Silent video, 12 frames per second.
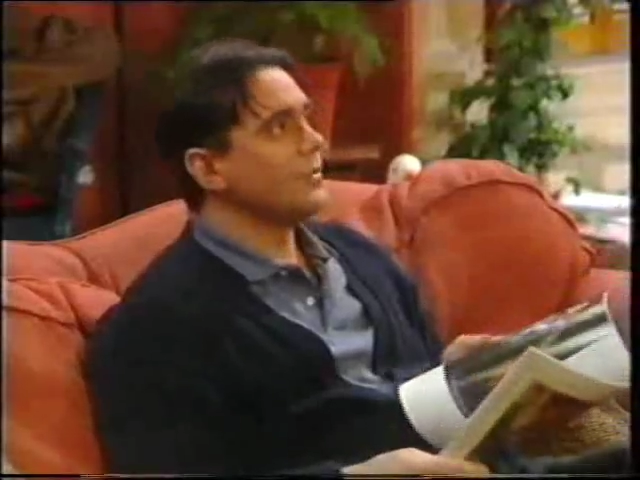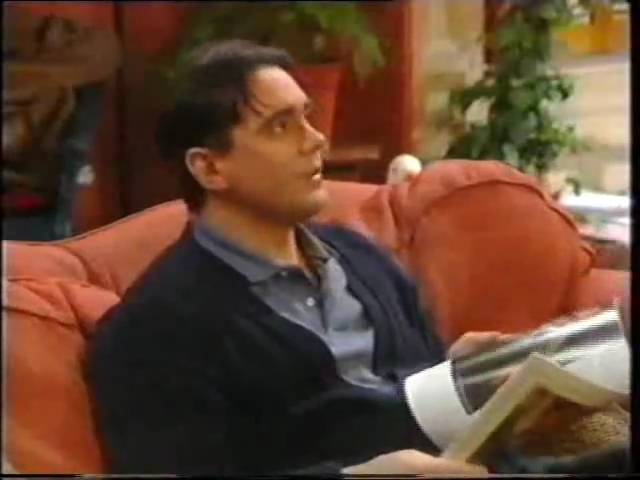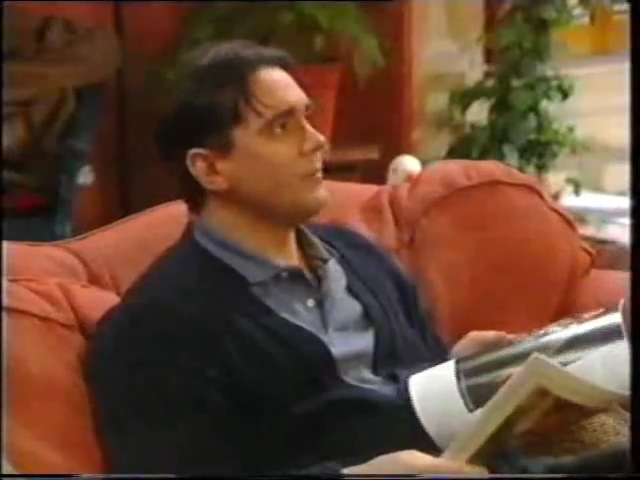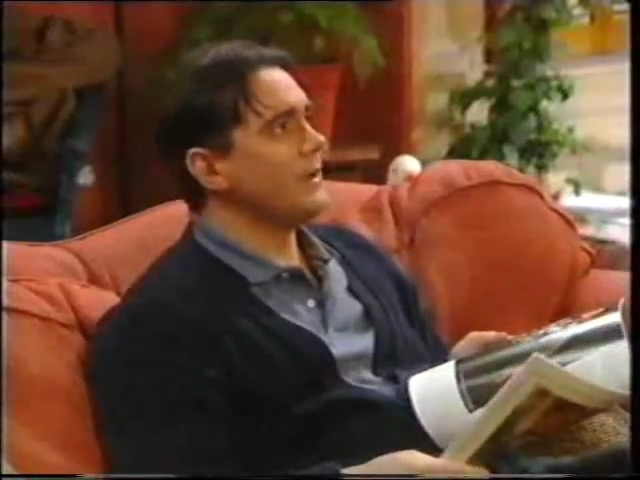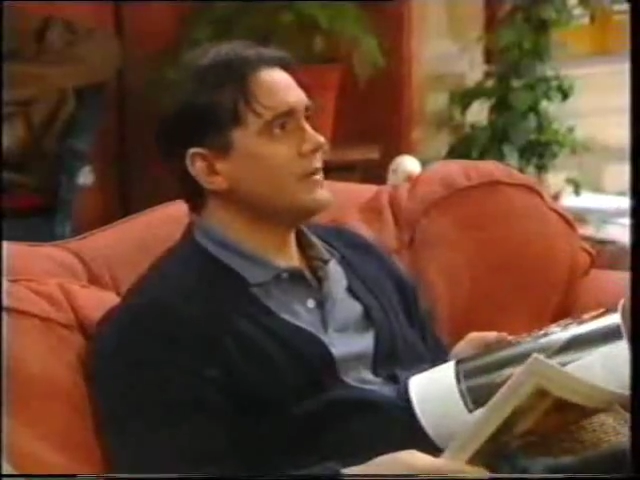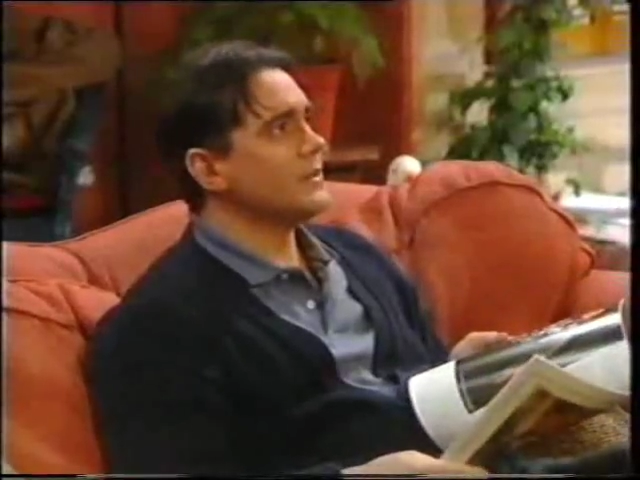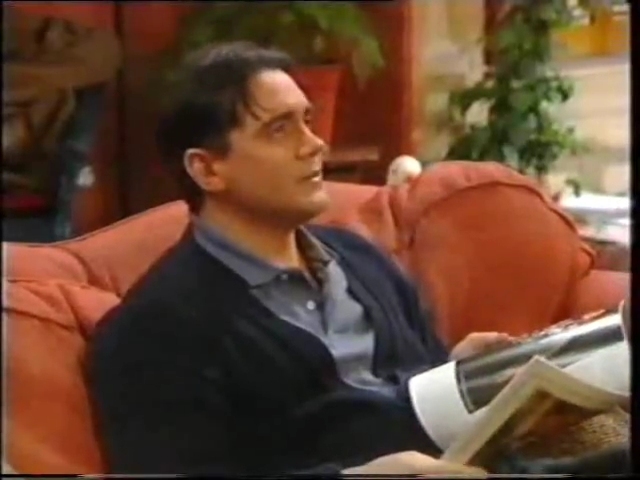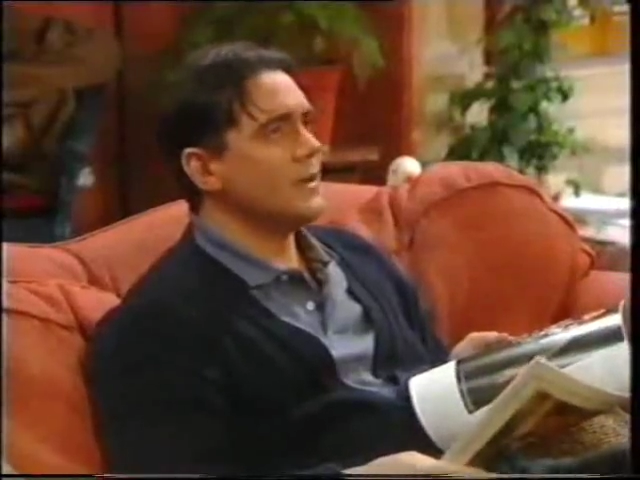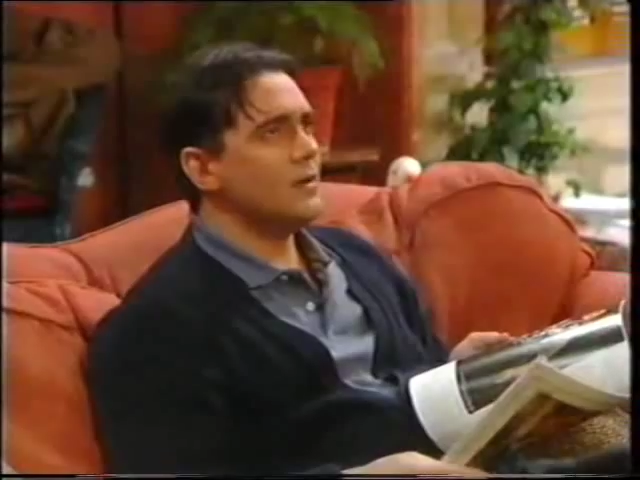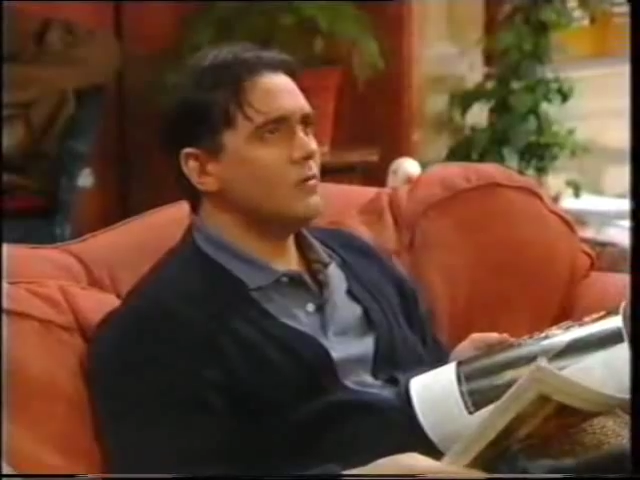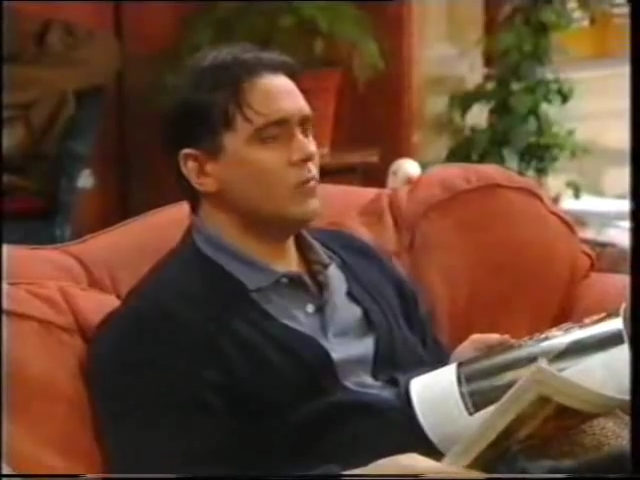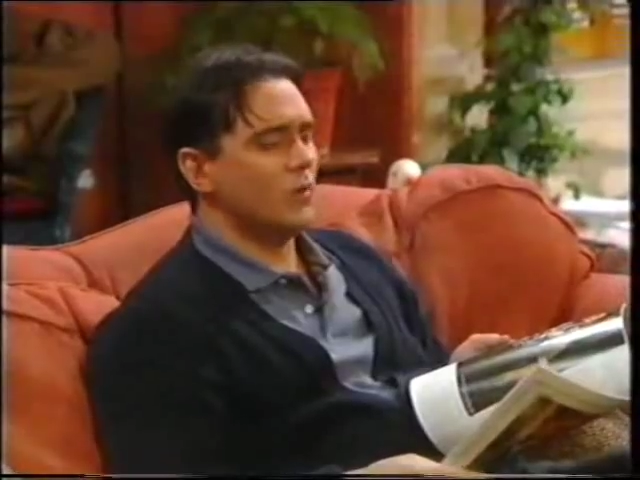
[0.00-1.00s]
So that
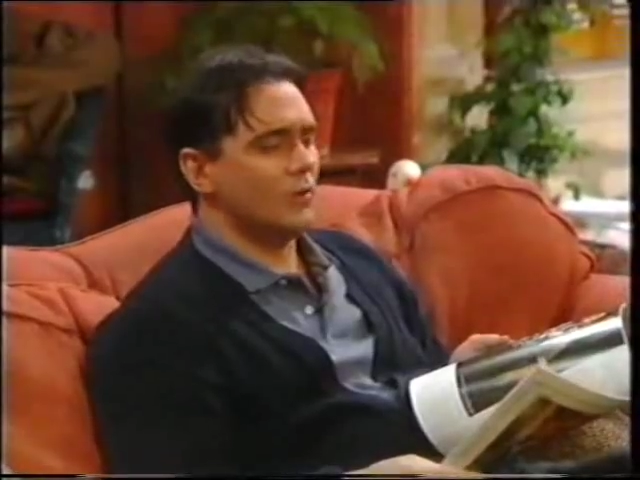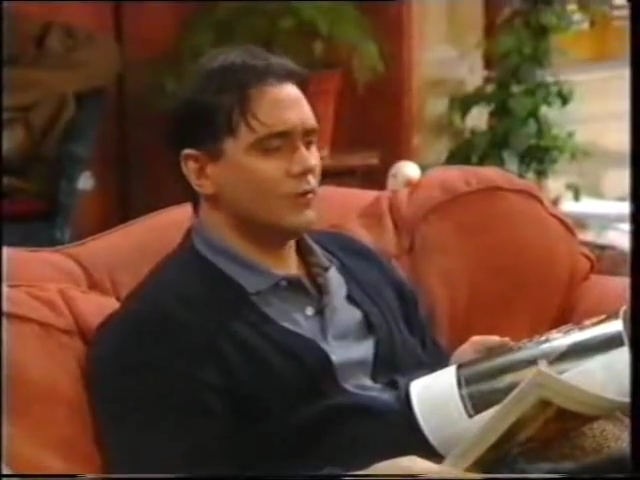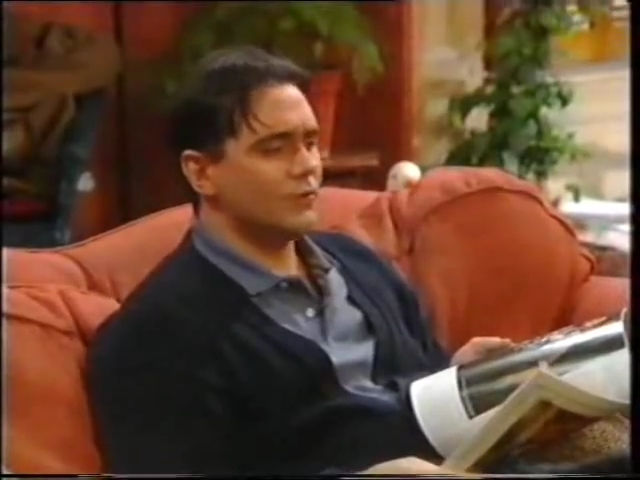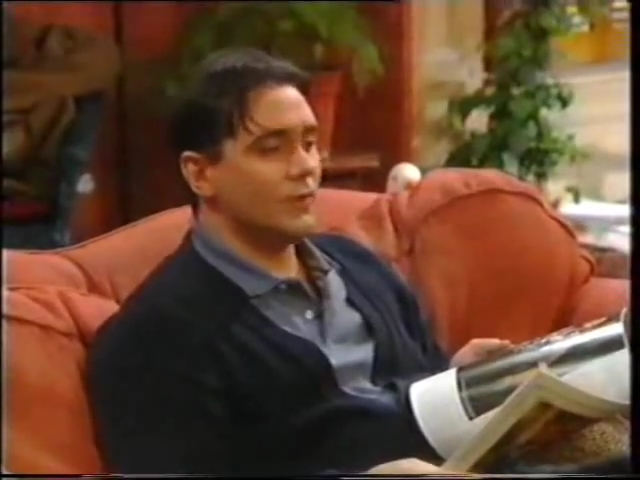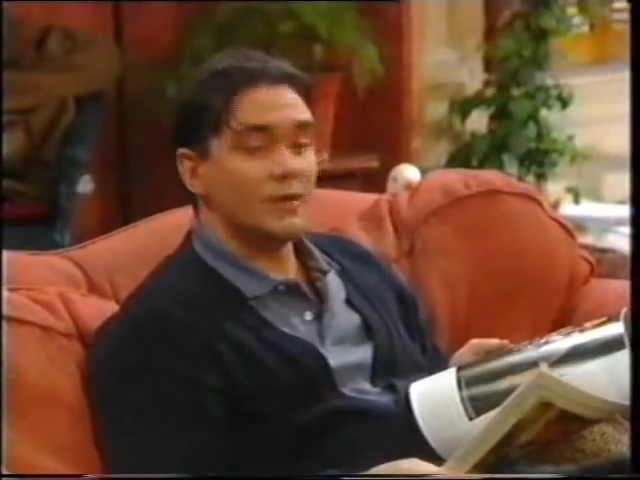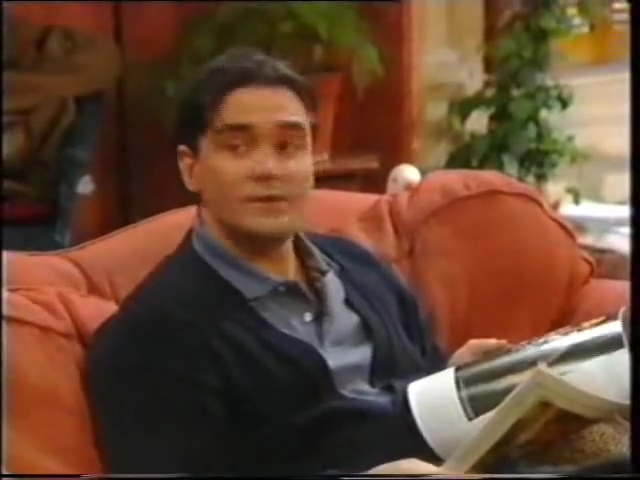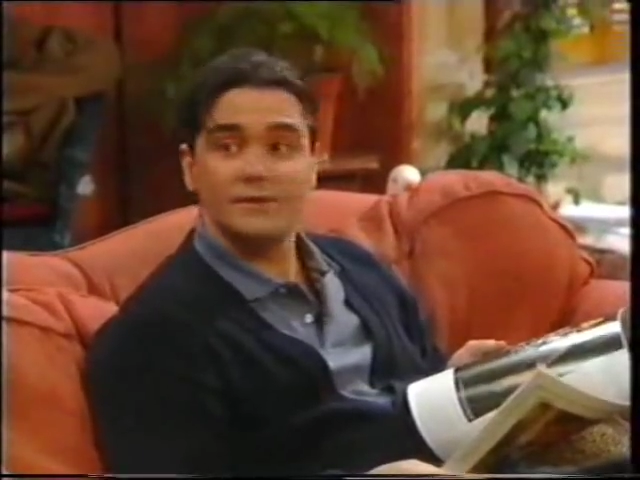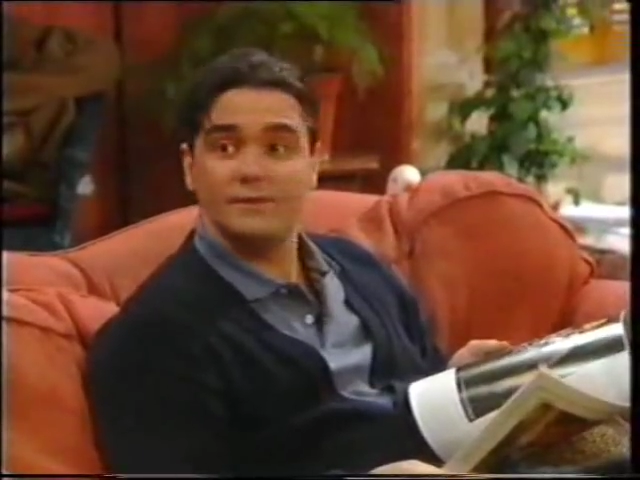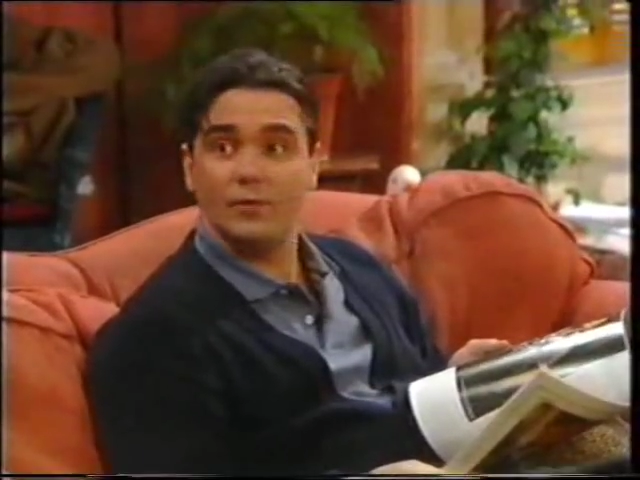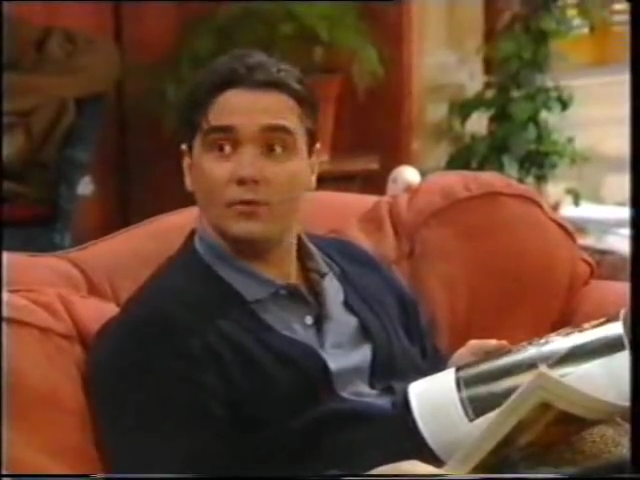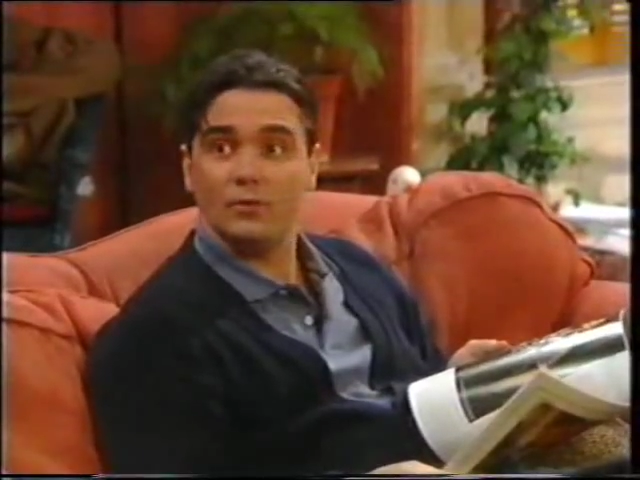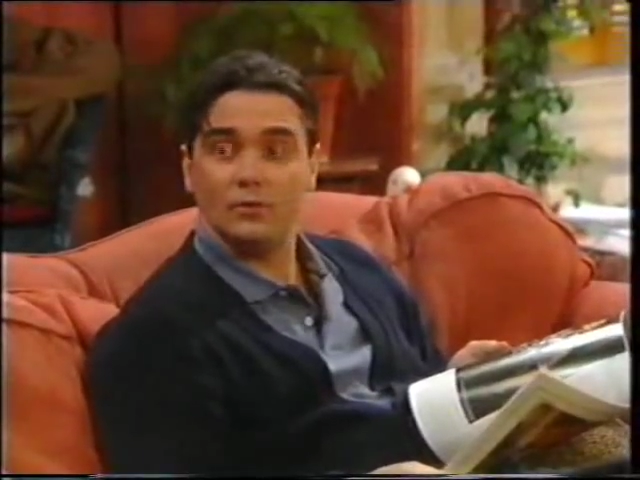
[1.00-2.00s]
makes her now what,
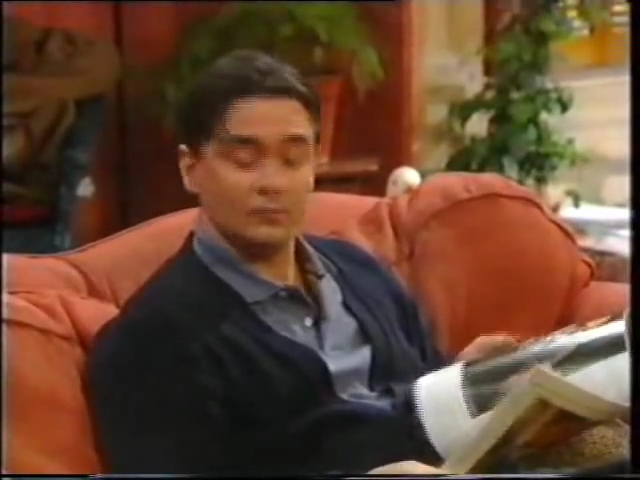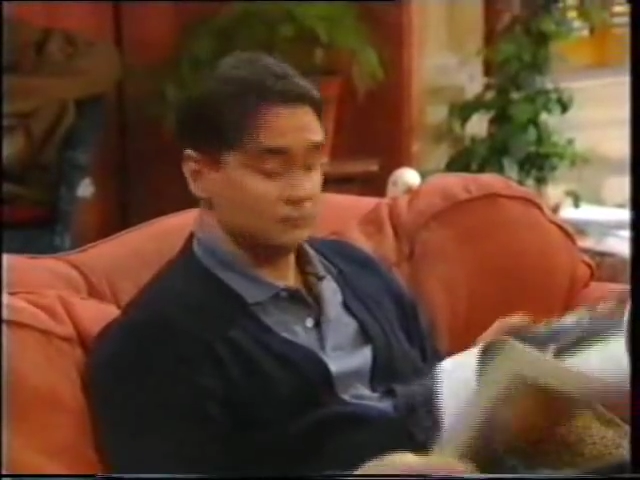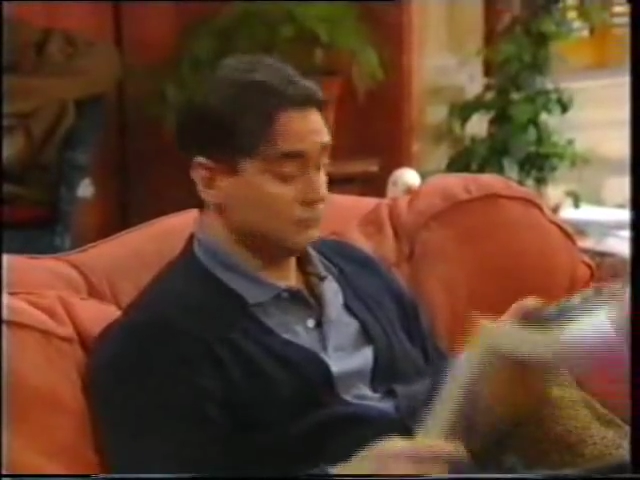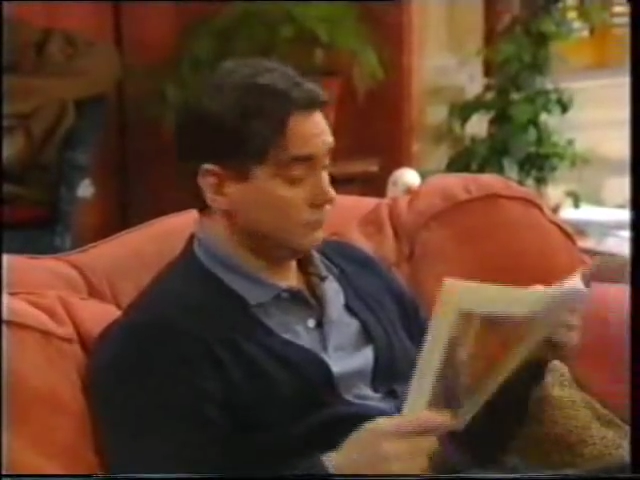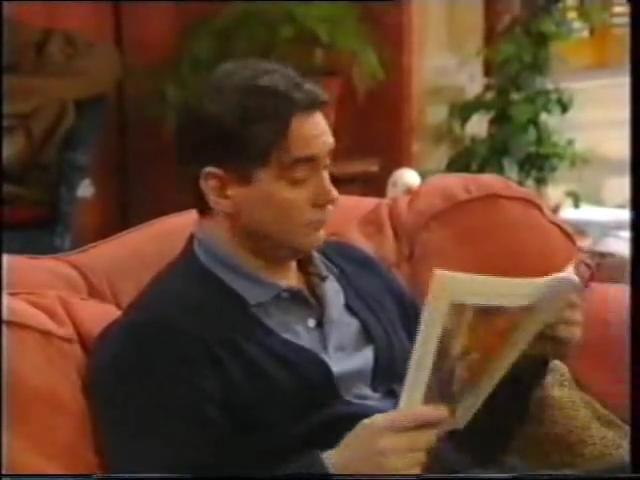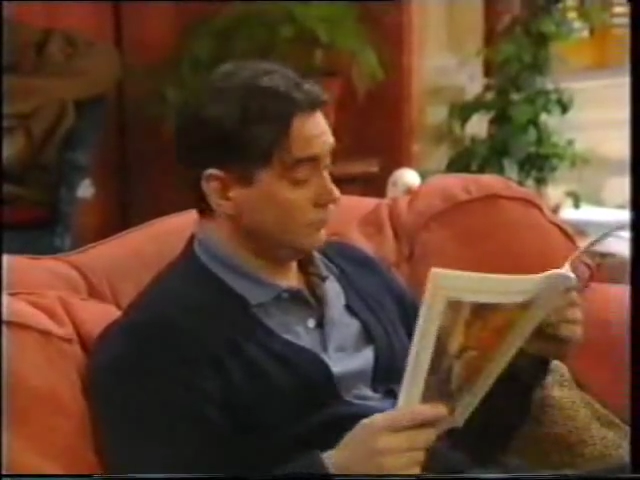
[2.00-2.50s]
94?